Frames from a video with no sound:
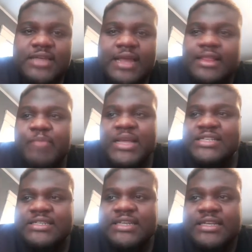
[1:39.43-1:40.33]
And the
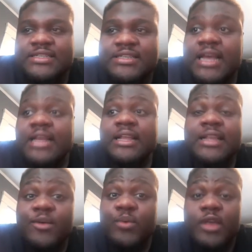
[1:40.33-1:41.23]
message is,
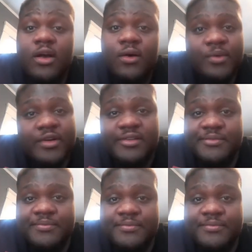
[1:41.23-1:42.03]
nigga, we all won.